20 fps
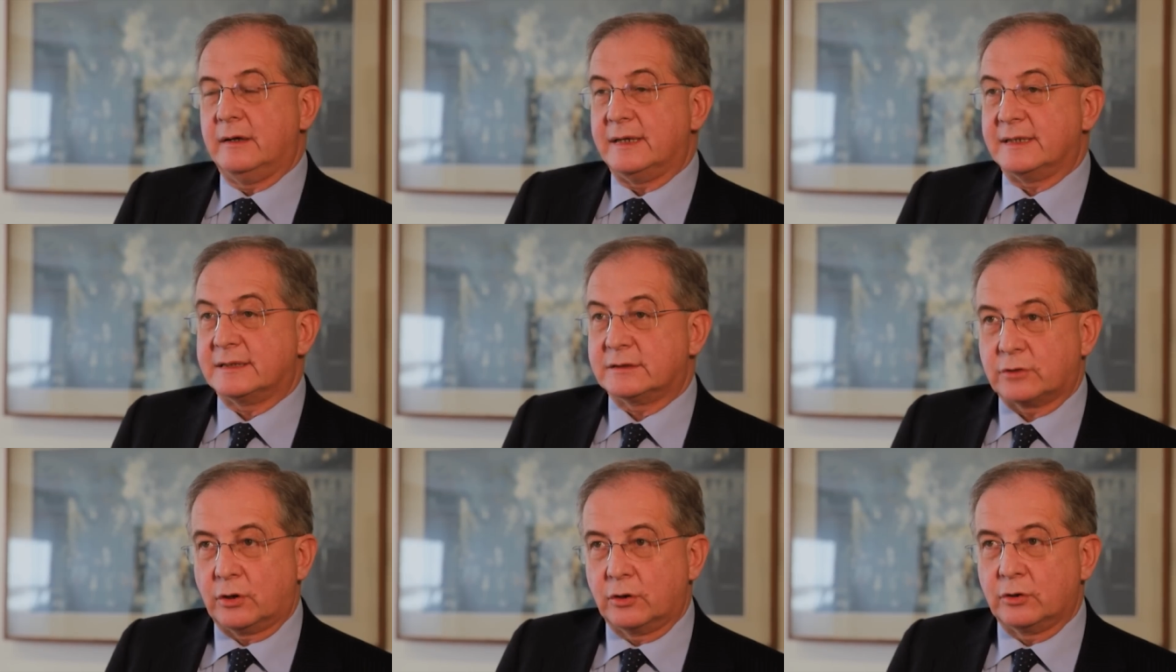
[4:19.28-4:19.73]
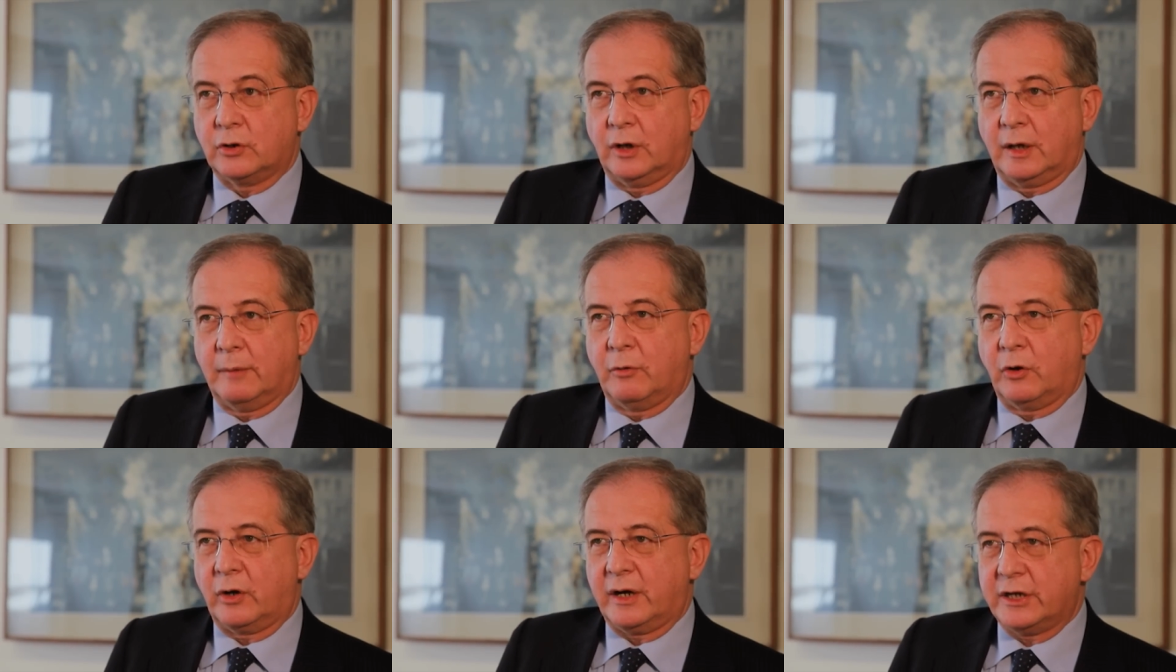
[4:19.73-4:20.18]
A strong
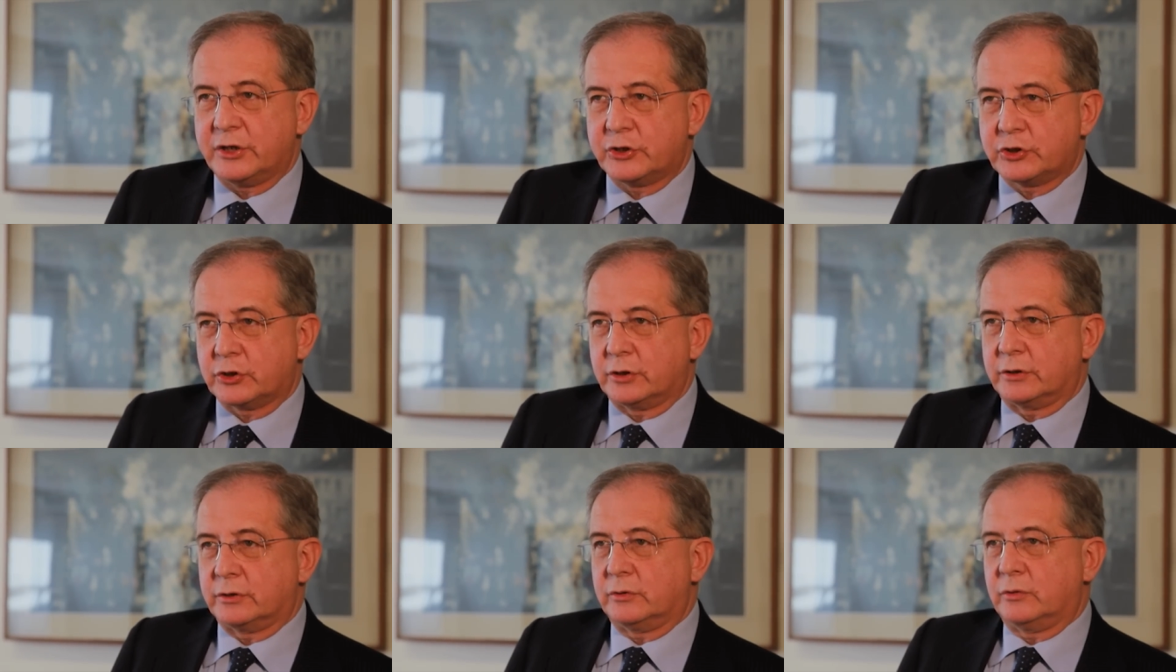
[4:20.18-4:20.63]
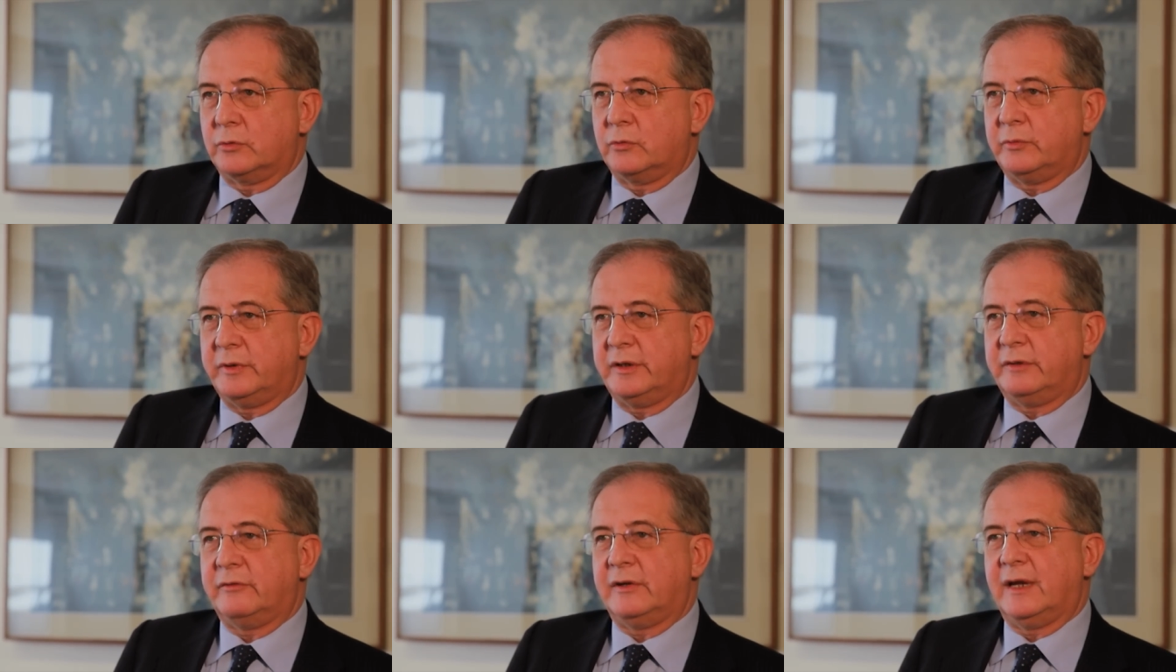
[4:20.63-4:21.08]
collaboration
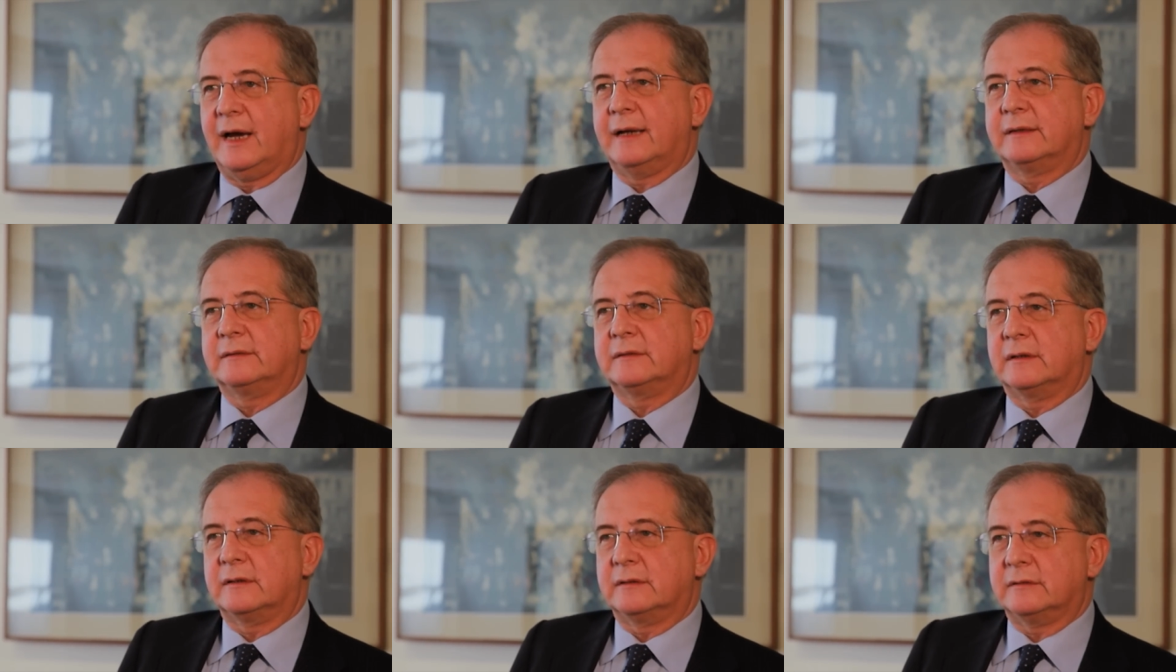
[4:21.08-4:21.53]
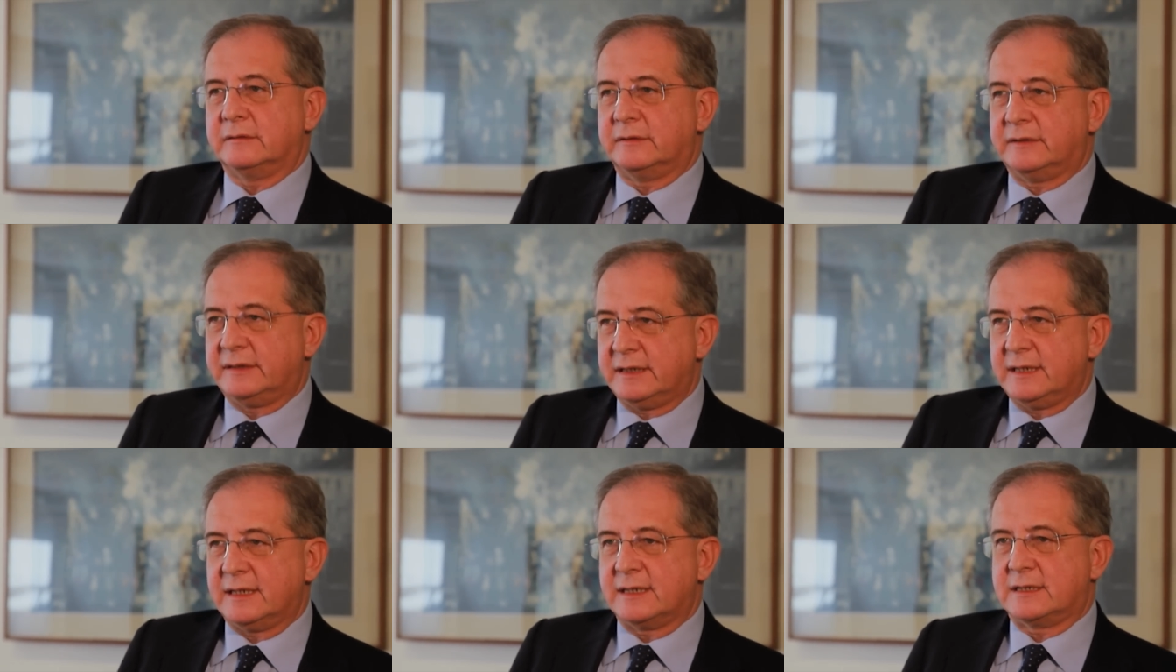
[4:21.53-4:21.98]
with the other
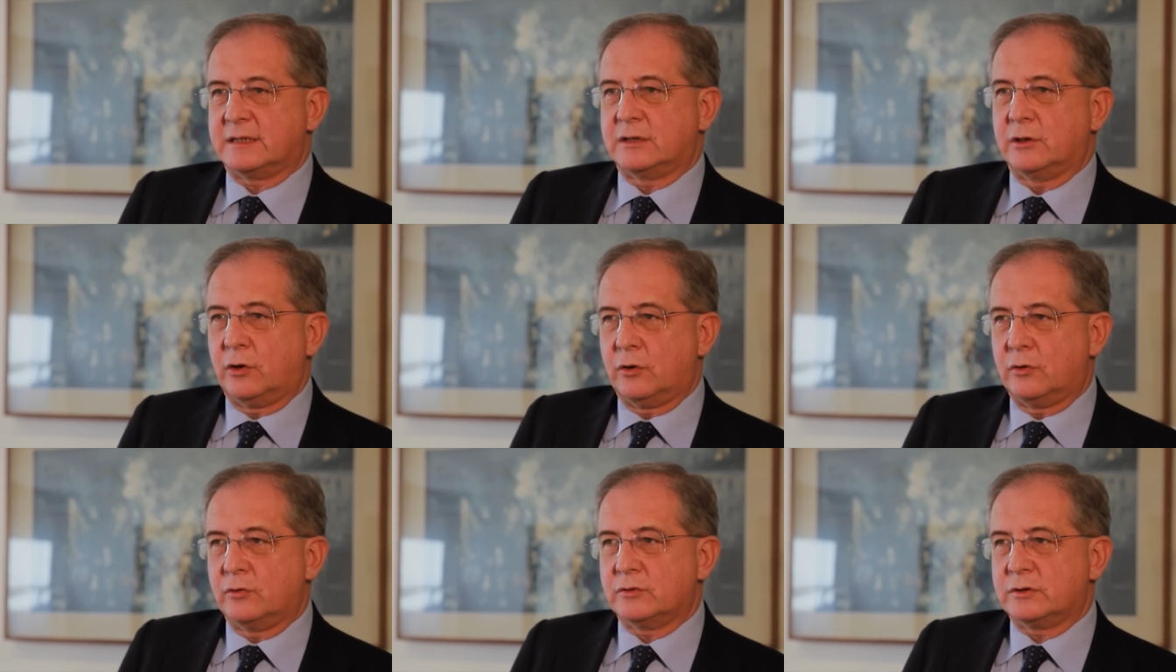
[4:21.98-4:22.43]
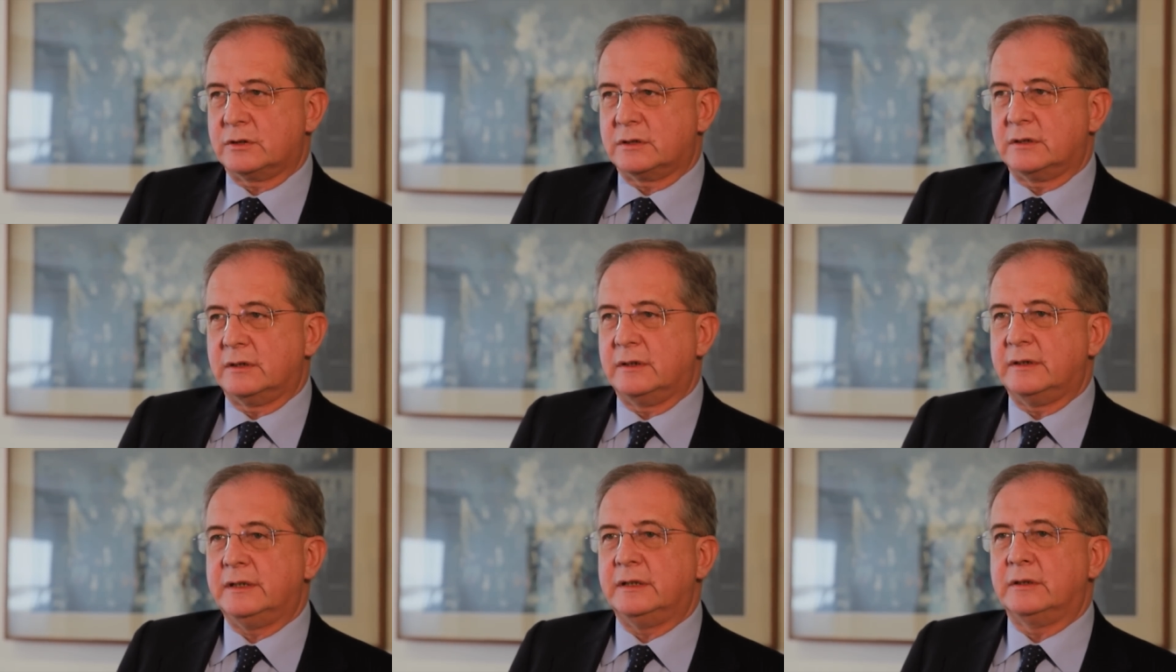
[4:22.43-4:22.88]
DSOs
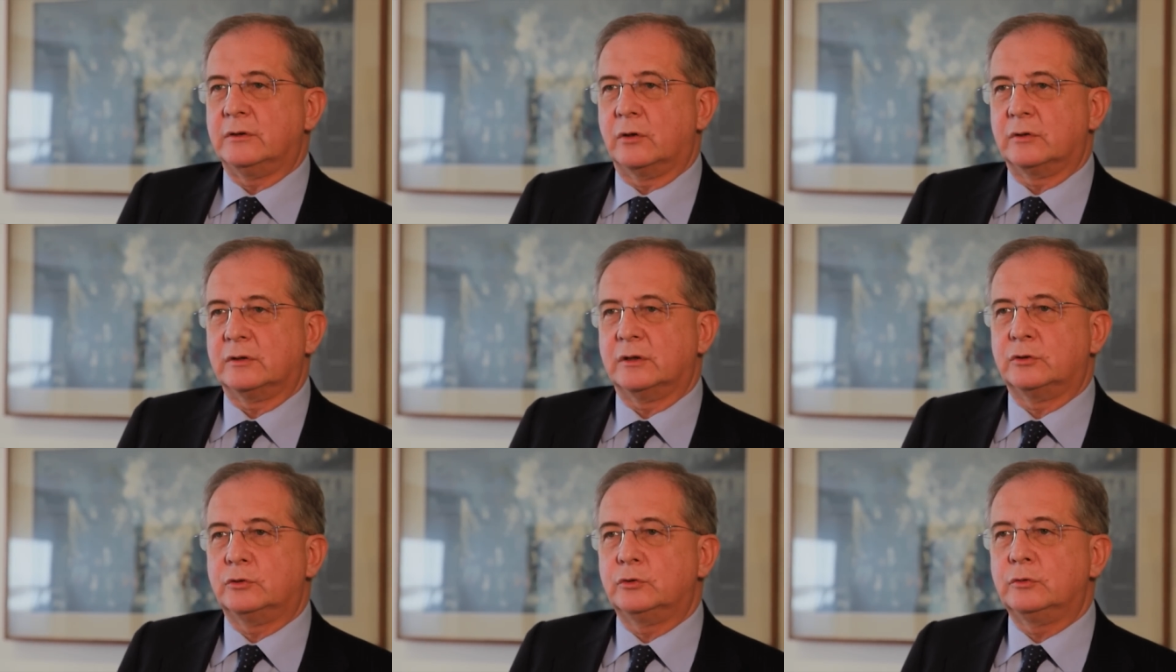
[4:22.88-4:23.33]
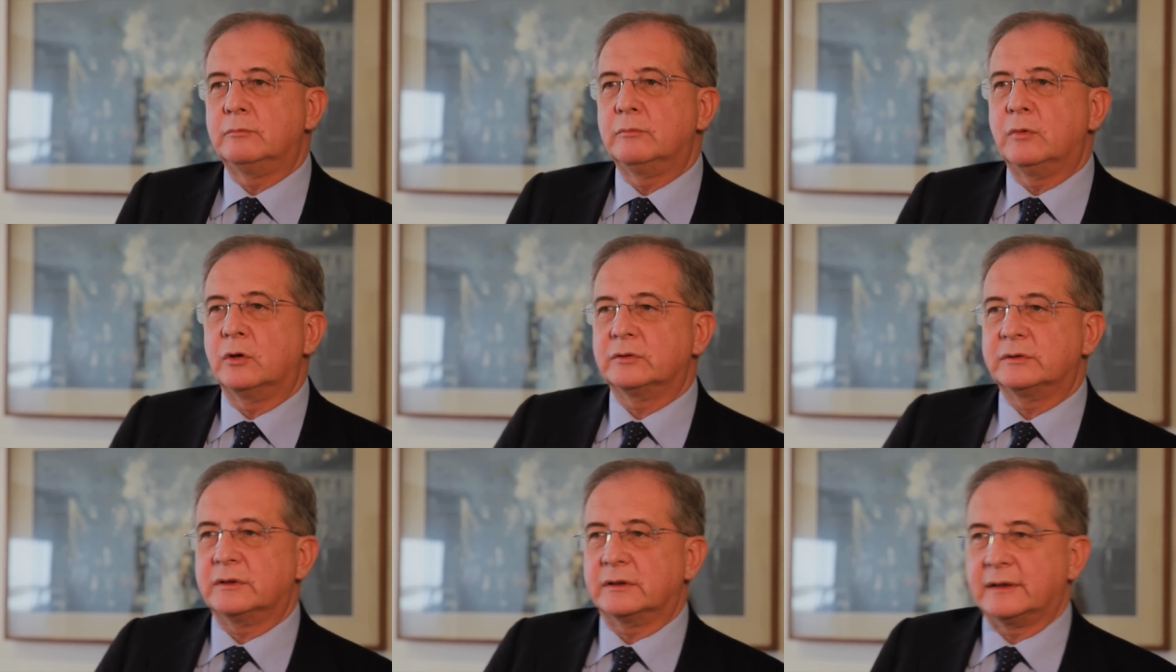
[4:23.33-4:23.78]
in order to
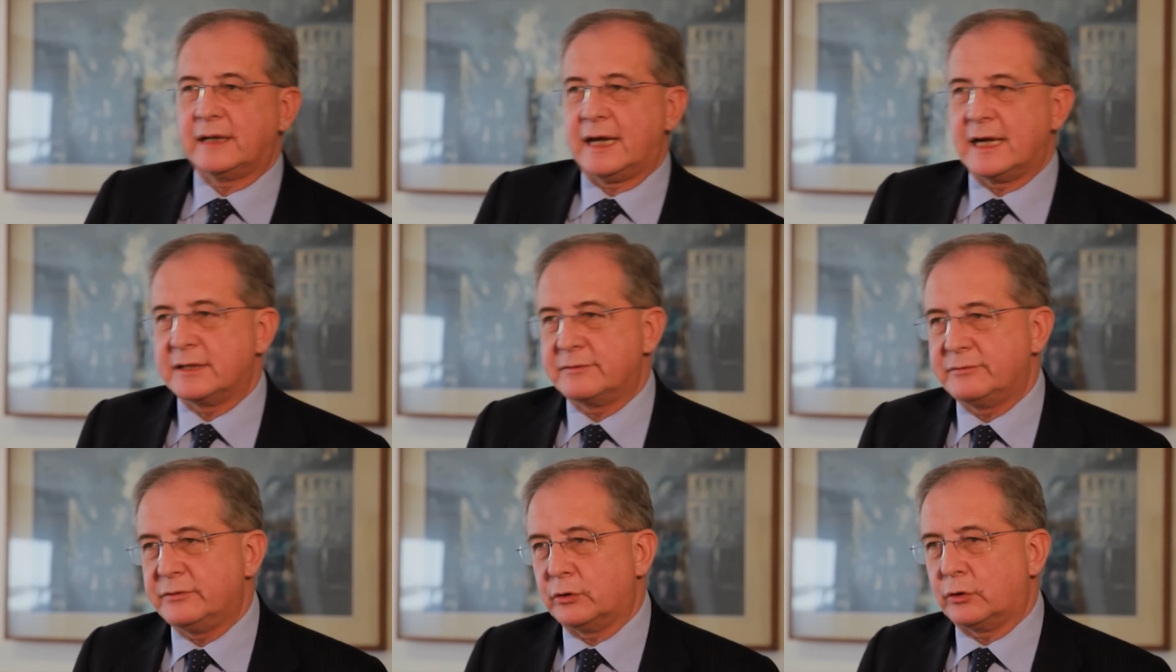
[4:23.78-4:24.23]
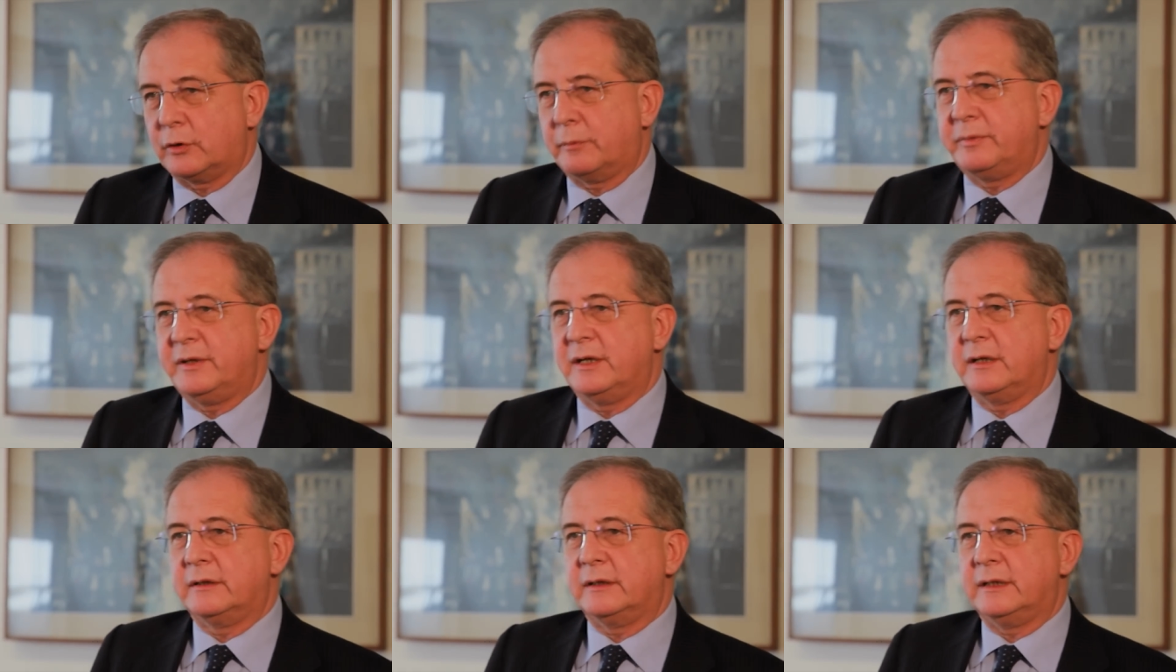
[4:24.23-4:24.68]
modernize the
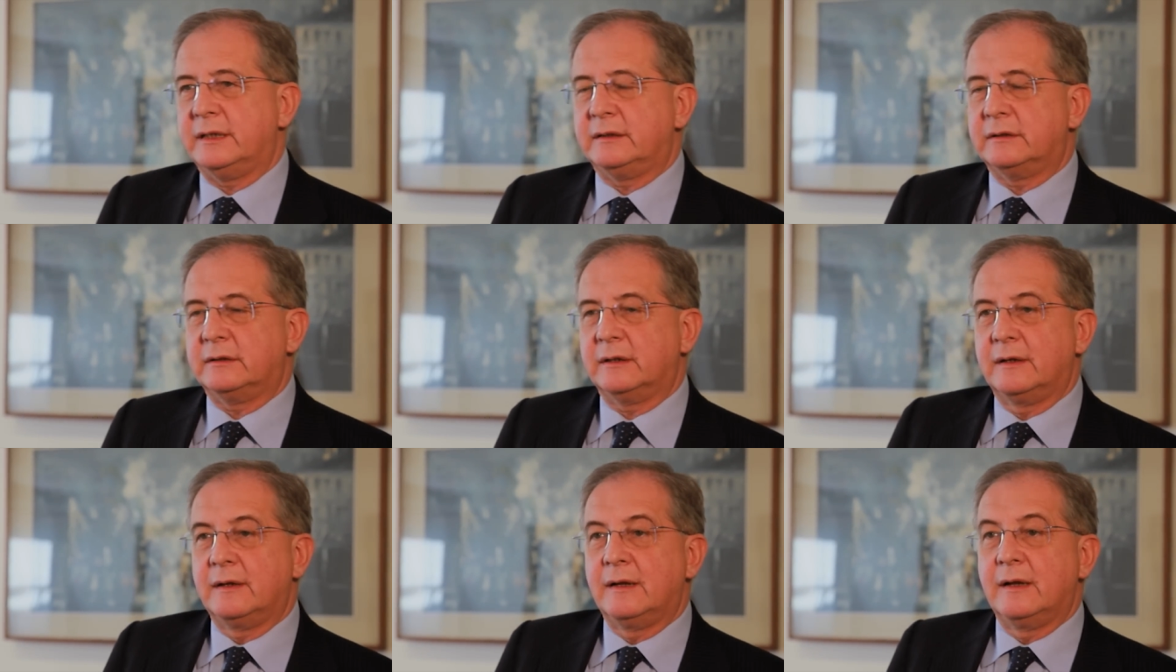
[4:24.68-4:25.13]
European grid